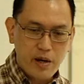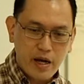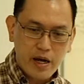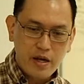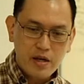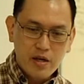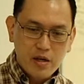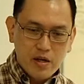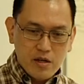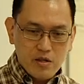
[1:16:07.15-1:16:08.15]
by
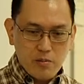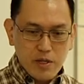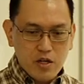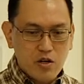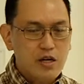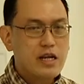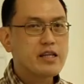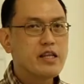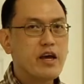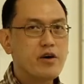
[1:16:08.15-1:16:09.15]
Dominico
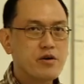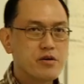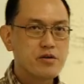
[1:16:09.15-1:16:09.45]
Galandeo.